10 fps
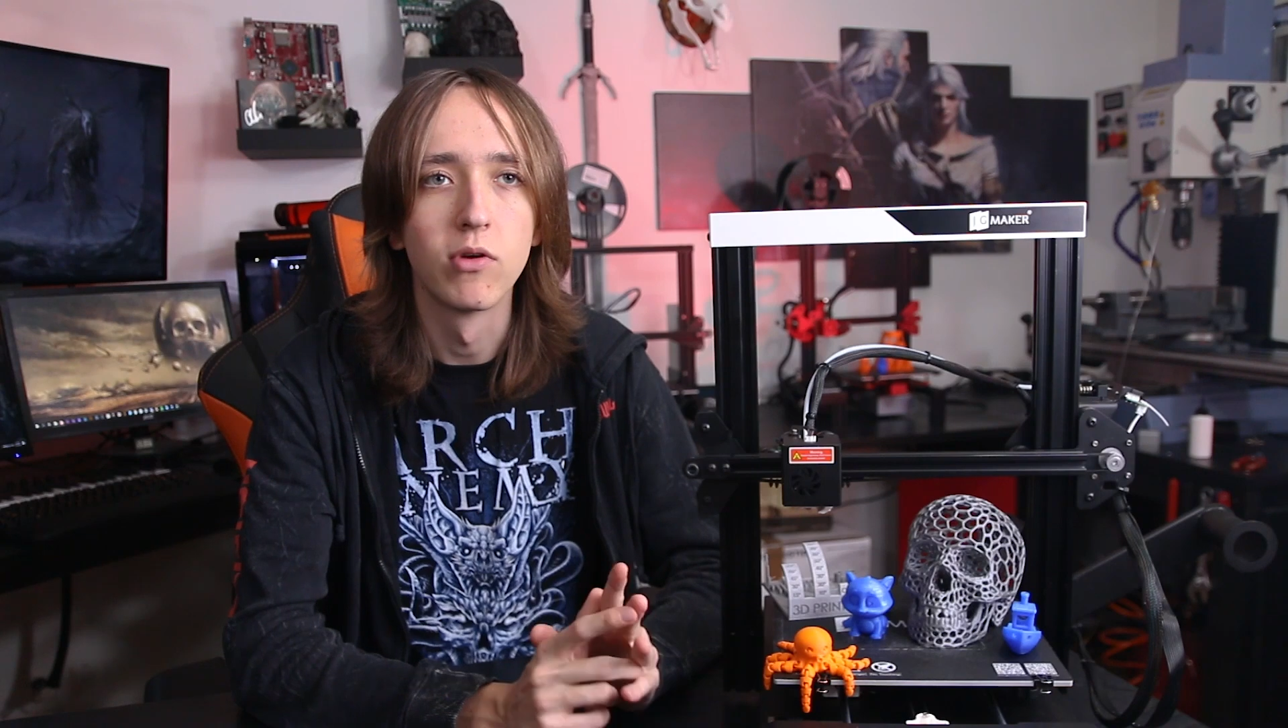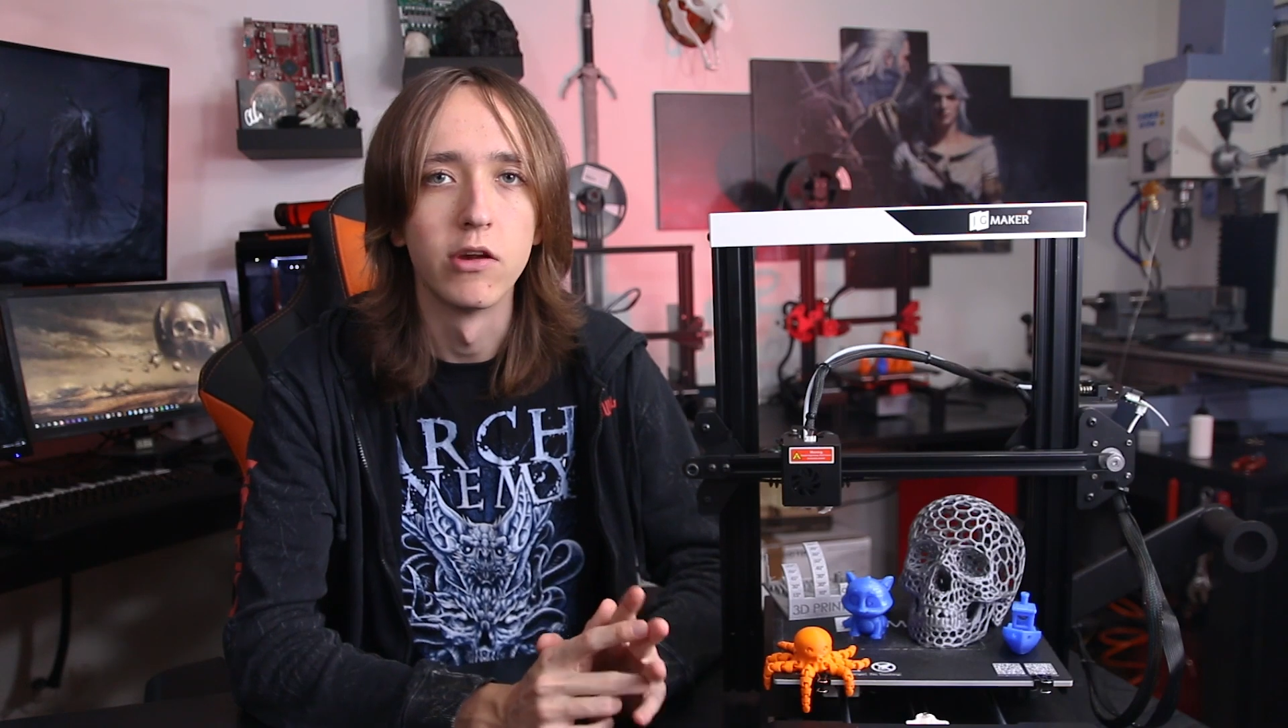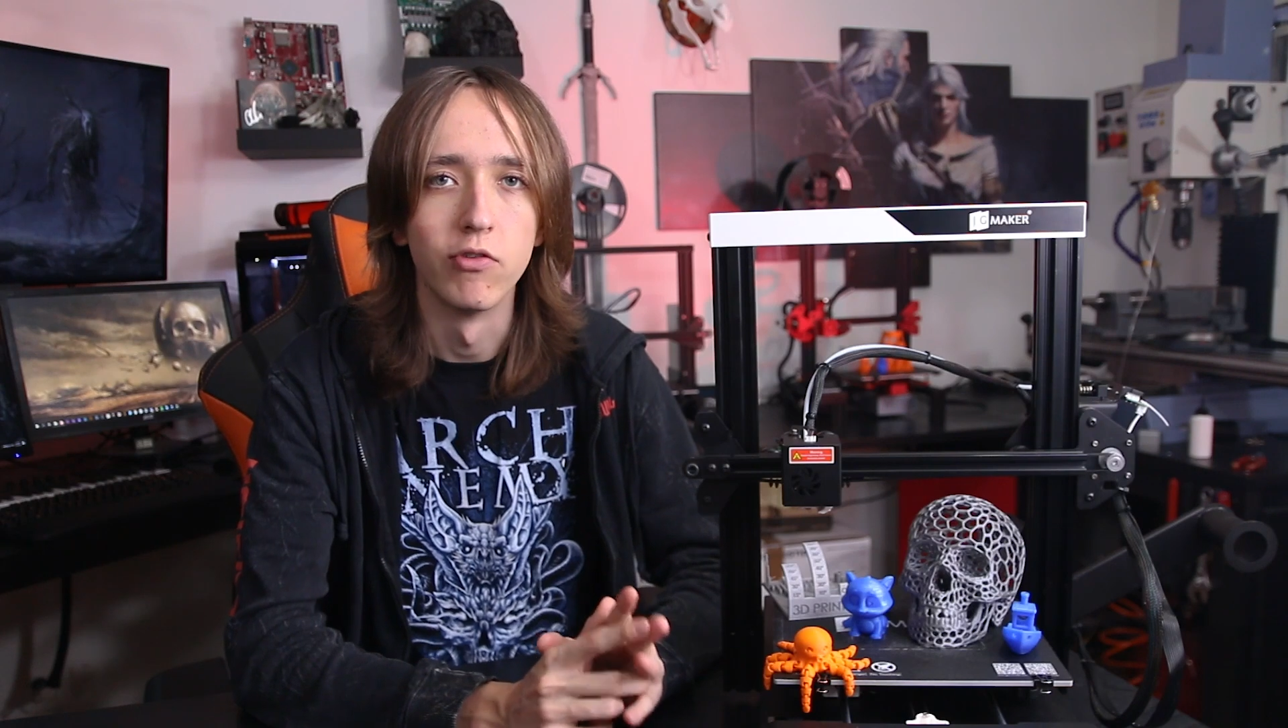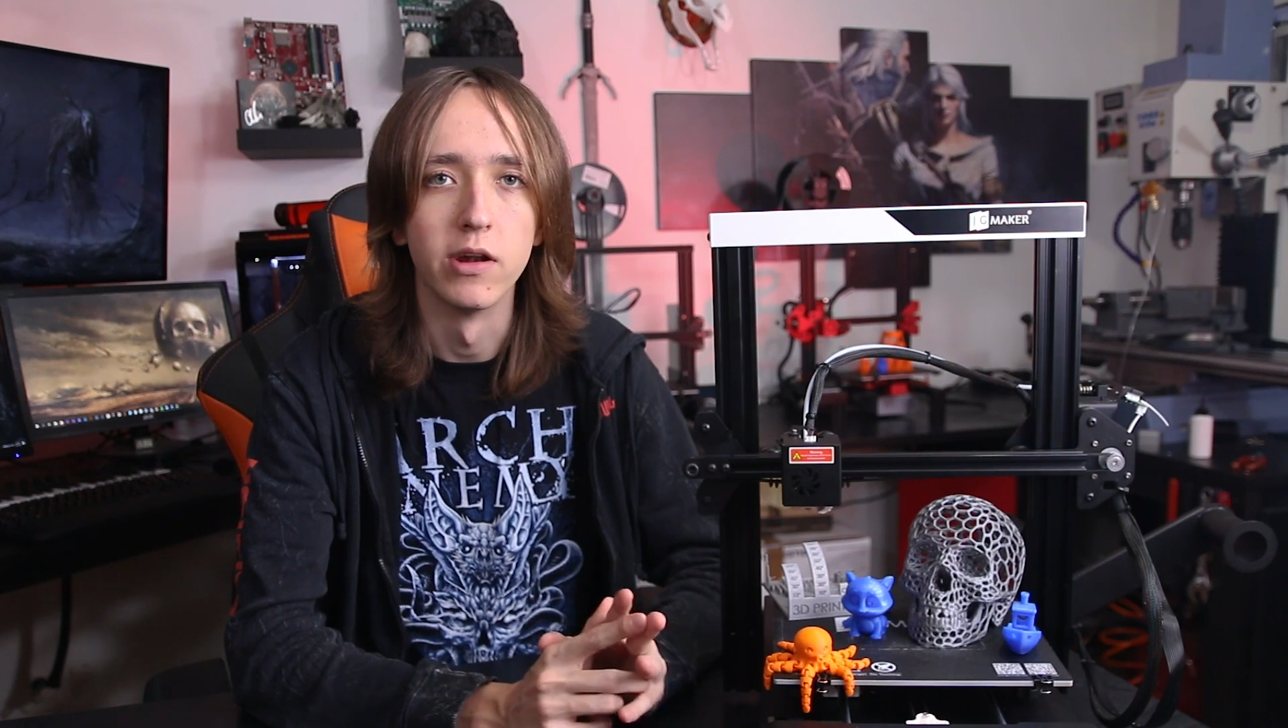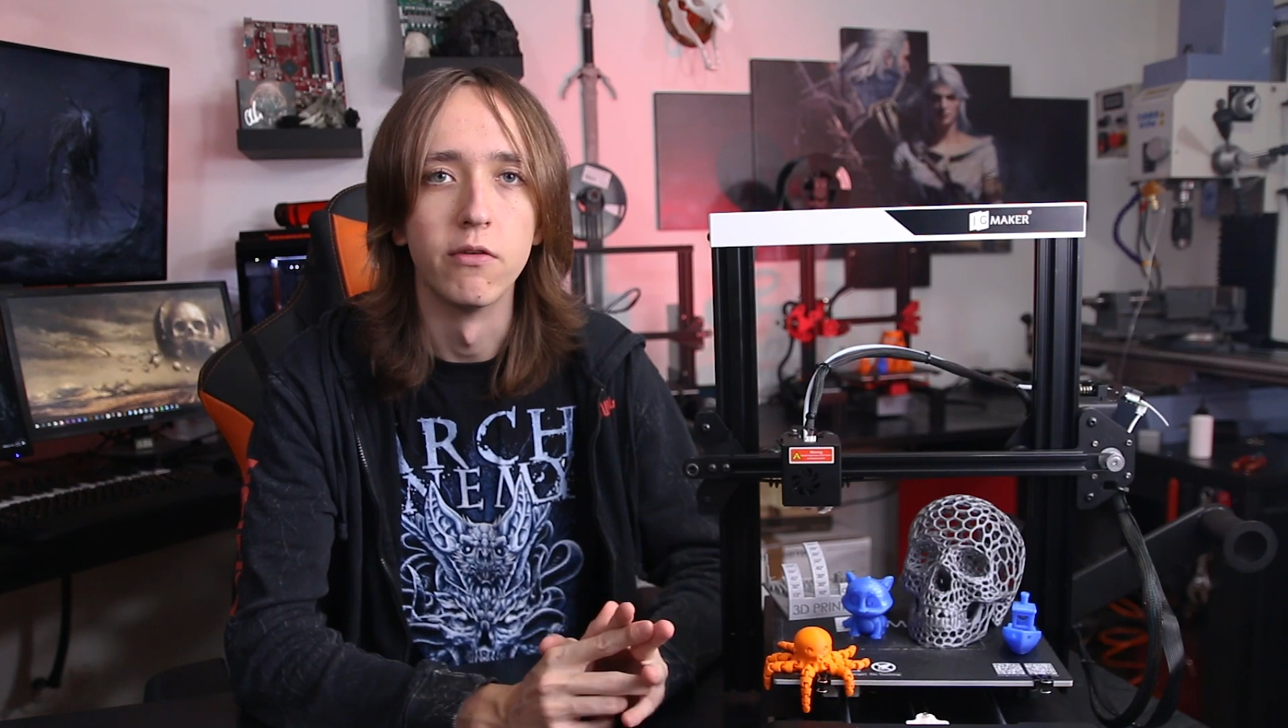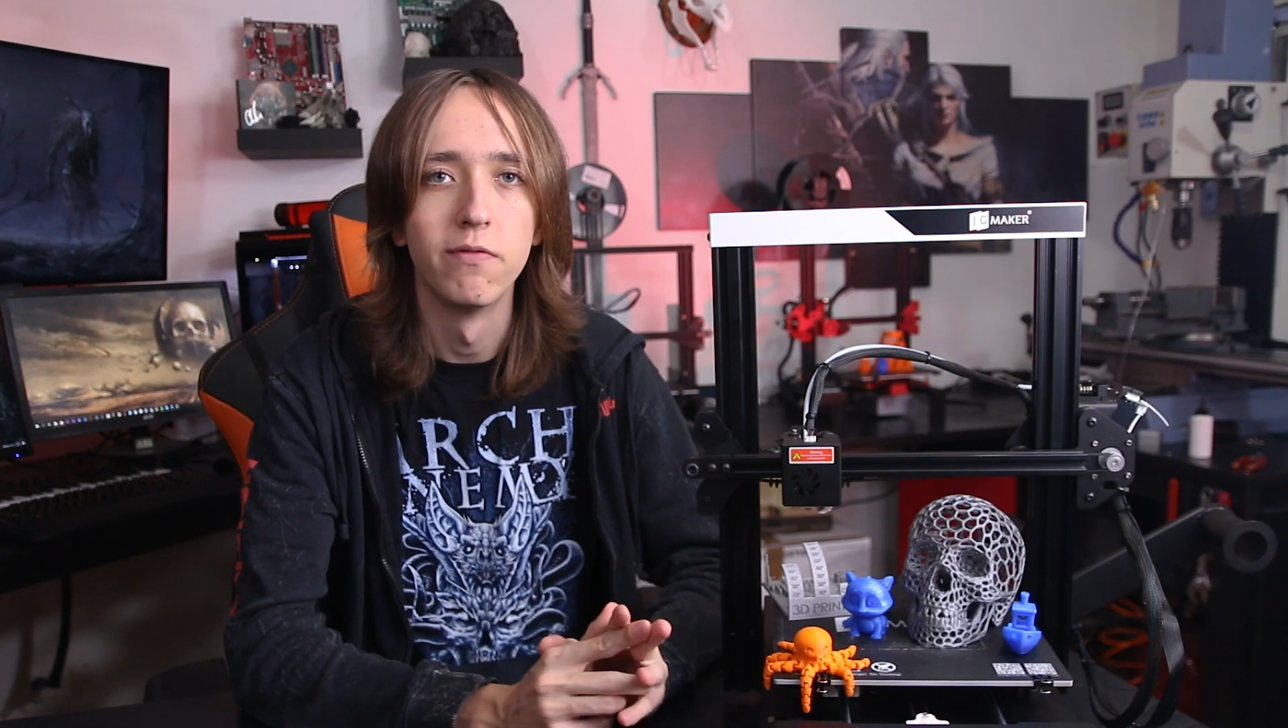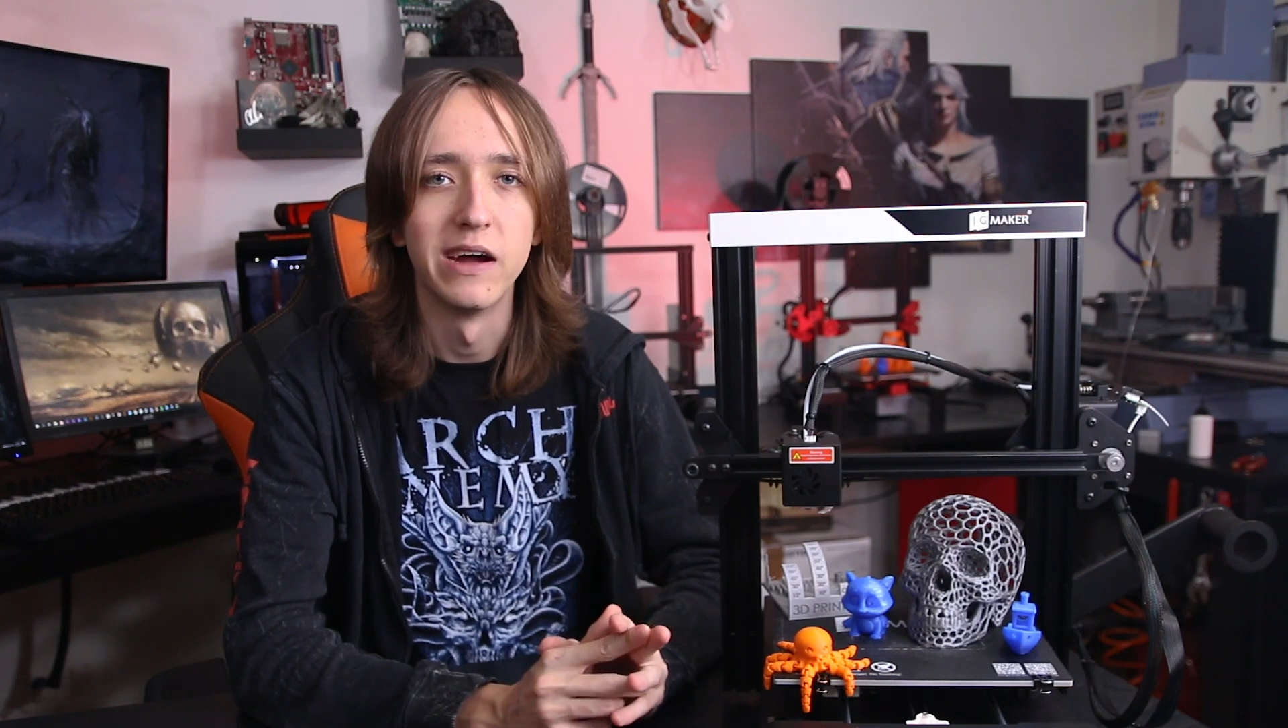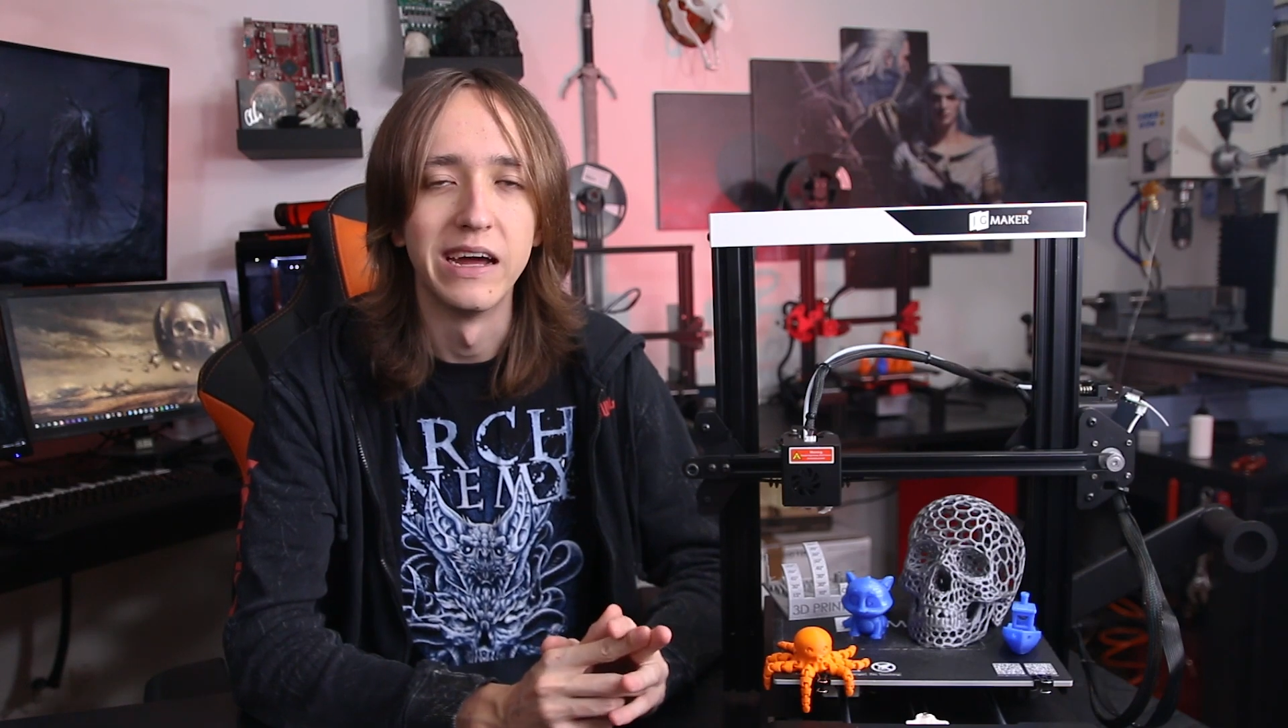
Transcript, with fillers: to get rid of